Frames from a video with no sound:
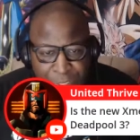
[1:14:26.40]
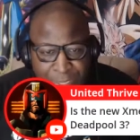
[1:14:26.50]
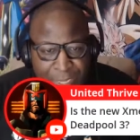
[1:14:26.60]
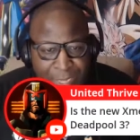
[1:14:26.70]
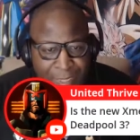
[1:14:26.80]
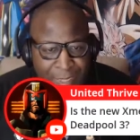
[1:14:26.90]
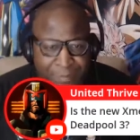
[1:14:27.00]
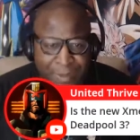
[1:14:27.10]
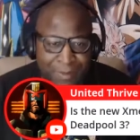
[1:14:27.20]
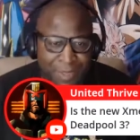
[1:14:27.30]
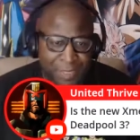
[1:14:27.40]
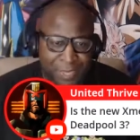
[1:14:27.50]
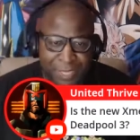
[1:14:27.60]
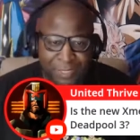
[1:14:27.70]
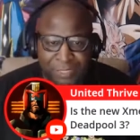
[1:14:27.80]
and then maybe at the
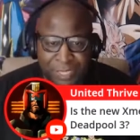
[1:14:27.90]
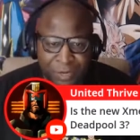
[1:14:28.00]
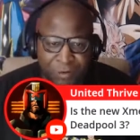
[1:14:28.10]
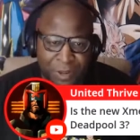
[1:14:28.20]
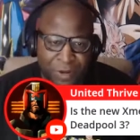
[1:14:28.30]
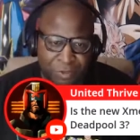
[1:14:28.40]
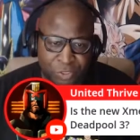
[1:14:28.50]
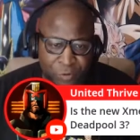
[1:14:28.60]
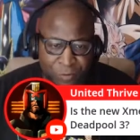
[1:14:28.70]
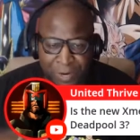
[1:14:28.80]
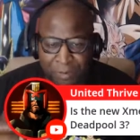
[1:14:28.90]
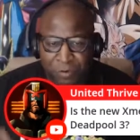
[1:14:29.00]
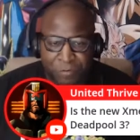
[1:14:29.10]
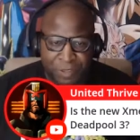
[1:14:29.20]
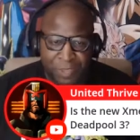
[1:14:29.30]
end scene credit or somewhere in the
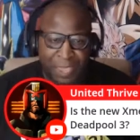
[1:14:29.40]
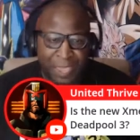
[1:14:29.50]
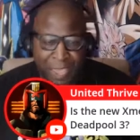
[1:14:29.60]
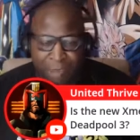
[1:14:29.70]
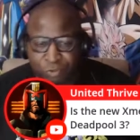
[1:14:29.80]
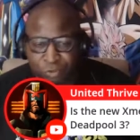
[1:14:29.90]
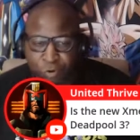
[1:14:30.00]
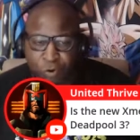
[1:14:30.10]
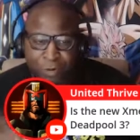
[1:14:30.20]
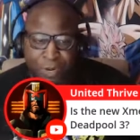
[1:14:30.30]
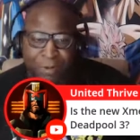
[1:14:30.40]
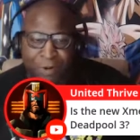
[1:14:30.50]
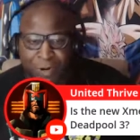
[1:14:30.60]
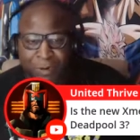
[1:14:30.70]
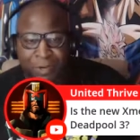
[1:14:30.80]
movie have Storm come in
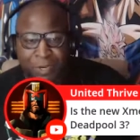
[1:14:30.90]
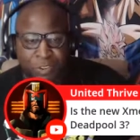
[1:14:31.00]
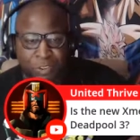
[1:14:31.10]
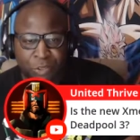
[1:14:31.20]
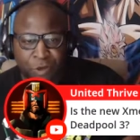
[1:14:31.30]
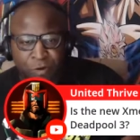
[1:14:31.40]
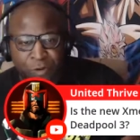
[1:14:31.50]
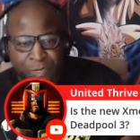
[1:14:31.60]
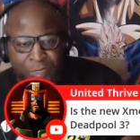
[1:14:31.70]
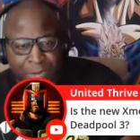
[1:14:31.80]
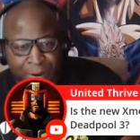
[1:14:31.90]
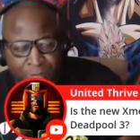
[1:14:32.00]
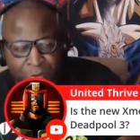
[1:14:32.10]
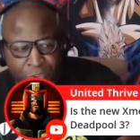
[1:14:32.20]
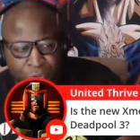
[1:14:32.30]
there because in the comic
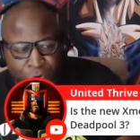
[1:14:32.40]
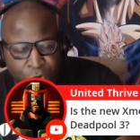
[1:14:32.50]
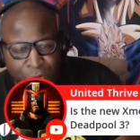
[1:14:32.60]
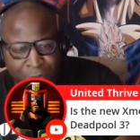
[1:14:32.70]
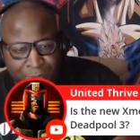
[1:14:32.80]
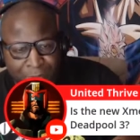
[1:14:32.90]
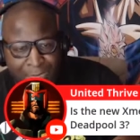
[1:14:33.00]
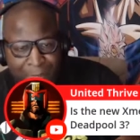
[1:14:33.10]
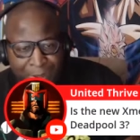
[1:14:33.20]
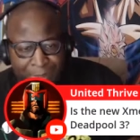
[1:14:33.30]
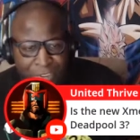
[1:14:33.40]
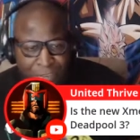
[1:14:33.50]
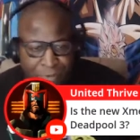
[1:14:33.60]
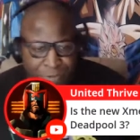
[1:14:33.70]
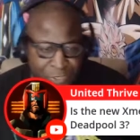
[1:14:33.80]
book, Storm and Black Panther are
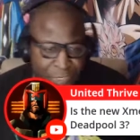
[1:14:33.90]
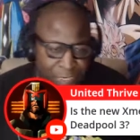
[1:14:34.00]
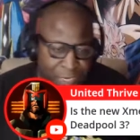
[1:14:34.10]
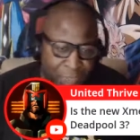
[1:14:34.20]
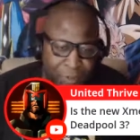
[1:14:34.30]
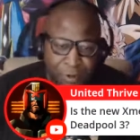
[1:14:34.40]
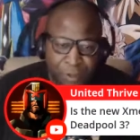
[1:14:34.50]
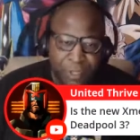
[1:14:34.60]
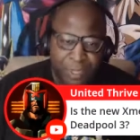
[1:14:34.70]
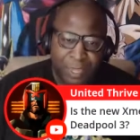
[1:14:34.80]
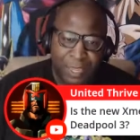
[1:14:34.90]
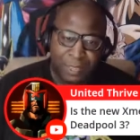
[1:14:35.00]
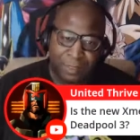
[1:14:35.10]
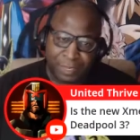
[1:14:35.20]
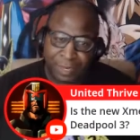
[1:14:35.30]
supposed to get together, and
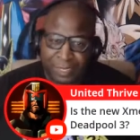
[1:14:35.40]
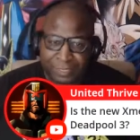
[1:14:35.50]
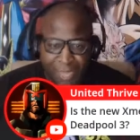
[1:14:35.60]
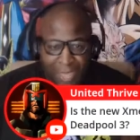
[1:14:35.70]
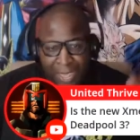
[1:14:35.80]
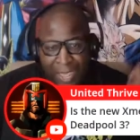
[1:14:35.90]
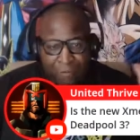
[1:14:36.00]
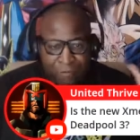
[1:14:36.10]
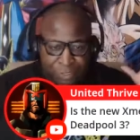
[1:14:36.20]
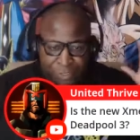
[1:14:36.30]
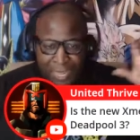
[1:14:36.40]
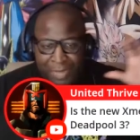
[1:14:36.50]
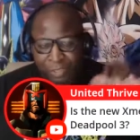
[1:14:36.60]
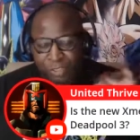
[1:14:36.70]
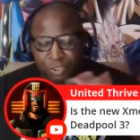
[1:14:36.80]
then that's how I would slide
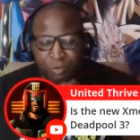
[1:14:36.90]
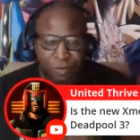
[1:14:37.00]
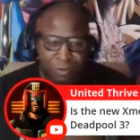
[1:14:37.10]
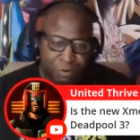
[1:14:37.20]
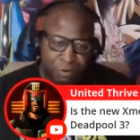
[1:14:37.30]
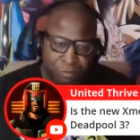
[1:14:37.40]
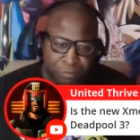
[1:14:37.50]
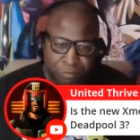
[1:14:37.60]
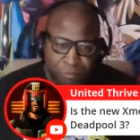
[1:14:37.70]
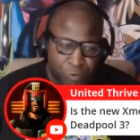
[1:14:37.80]
into the reboot through